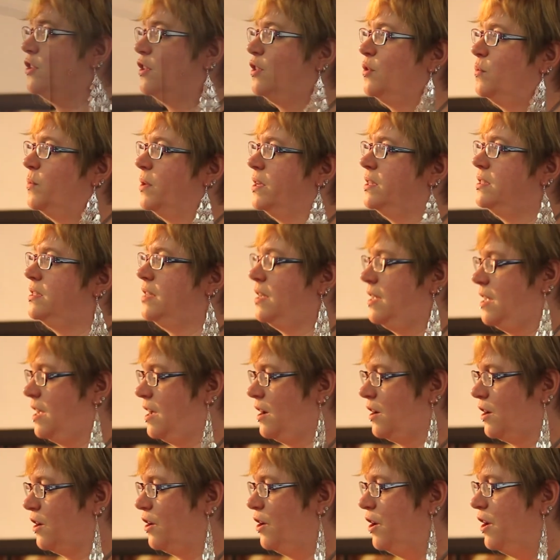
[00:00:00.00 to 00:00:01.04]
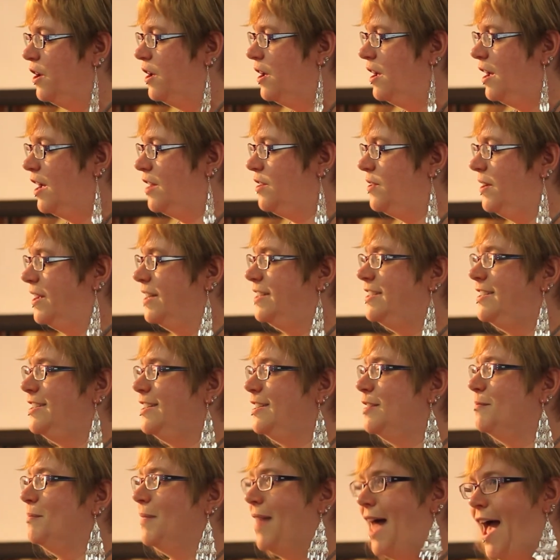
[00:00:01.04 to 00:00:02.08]
other once a year, and you get to see
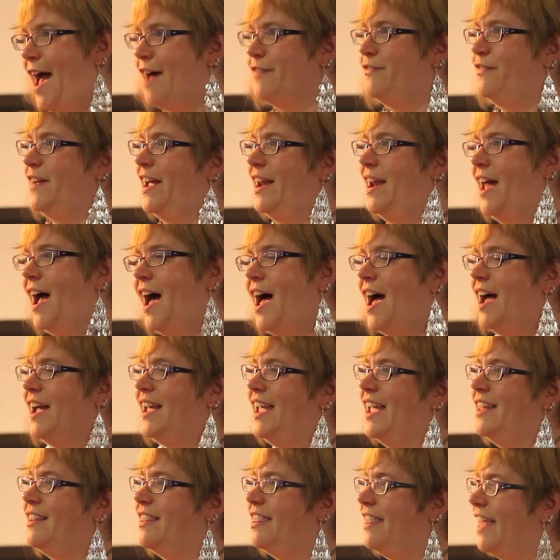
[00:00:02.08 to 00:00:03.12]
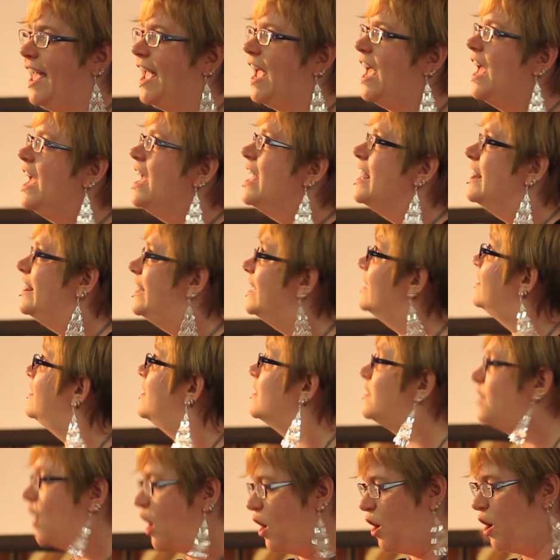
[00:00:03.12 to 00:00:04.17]
them laugh and hug and think, this
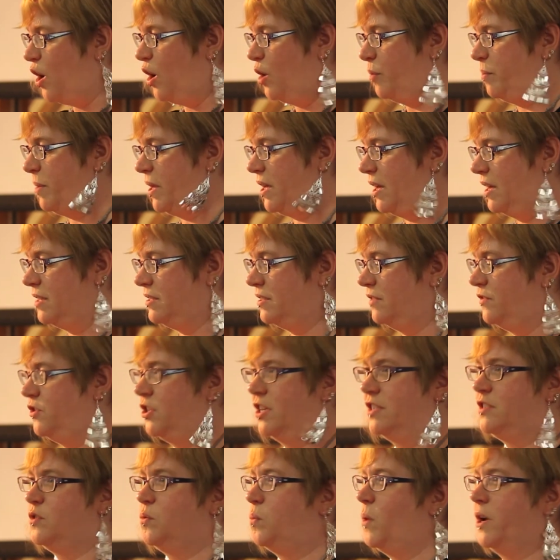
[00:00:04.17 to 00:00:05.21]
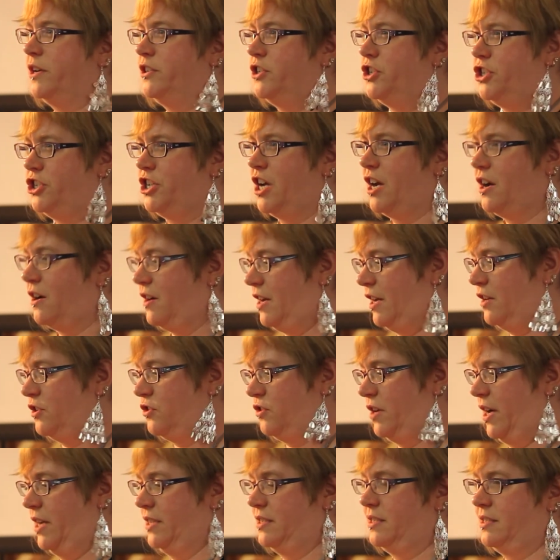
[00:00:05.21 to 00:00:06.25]
is all because of just one shared
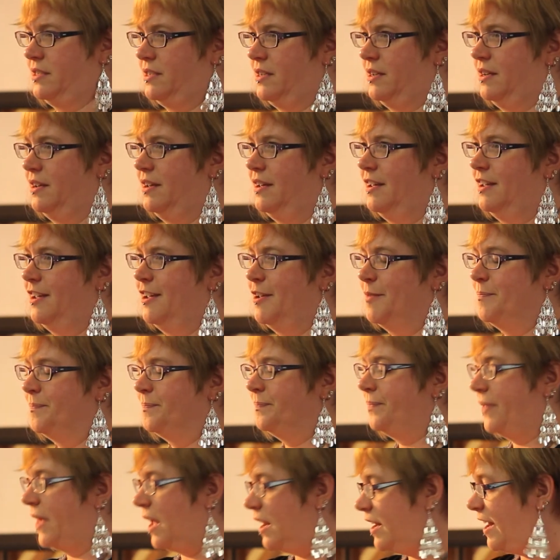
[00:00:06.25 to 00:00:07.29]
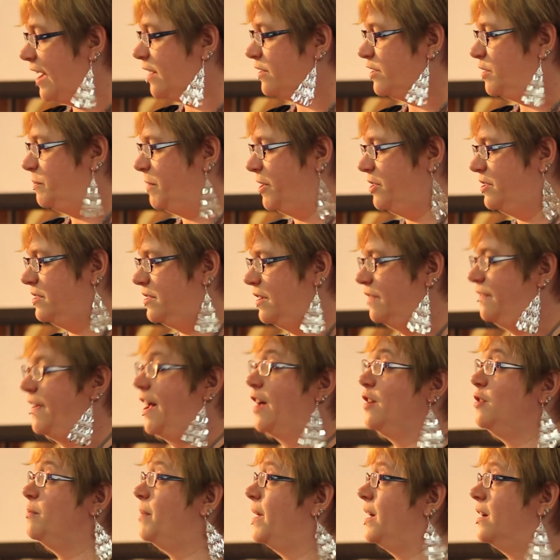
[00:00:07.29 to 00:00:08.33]
interest. Now, as much as I
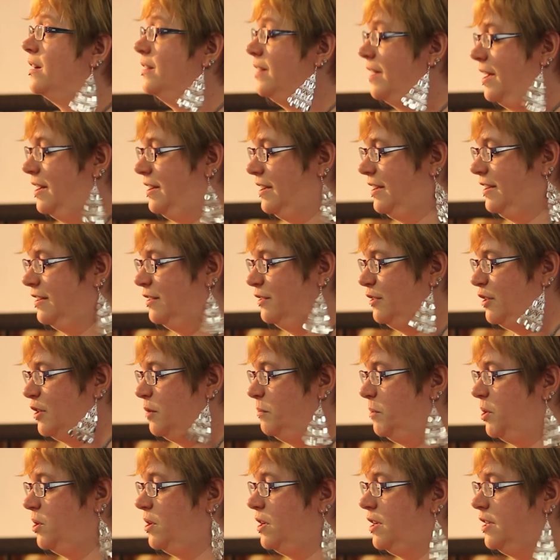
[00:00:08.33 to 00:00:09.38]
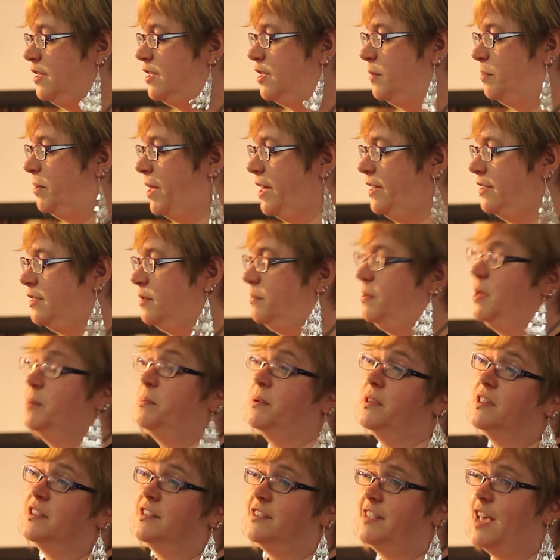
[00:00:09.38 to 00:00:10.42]
value my online and guild communities, the place and
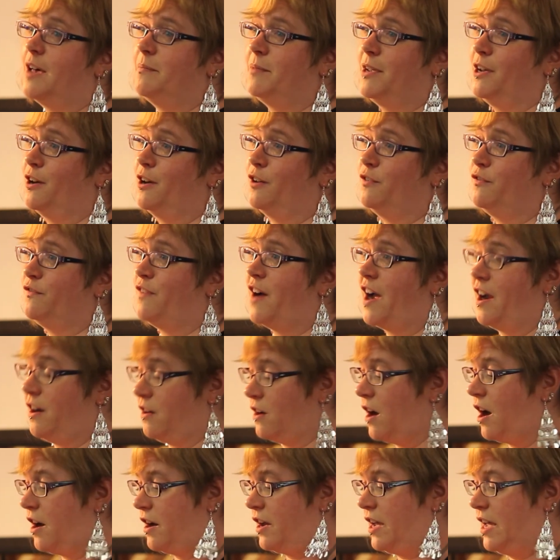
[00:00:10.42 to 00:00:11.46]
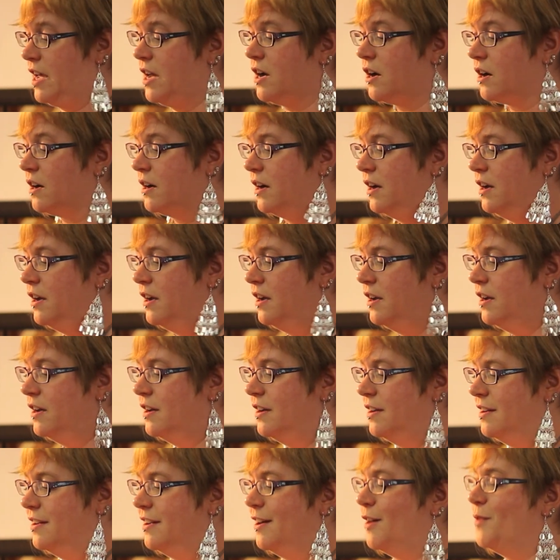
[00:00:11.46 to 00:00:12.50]
people that set me on fire are here.
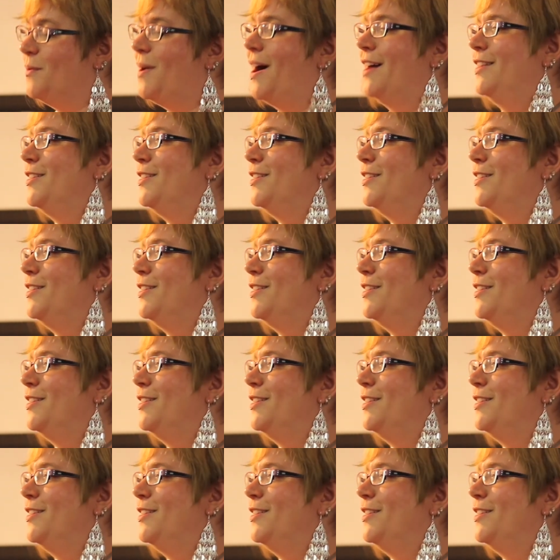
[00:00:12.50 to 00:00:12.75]
A while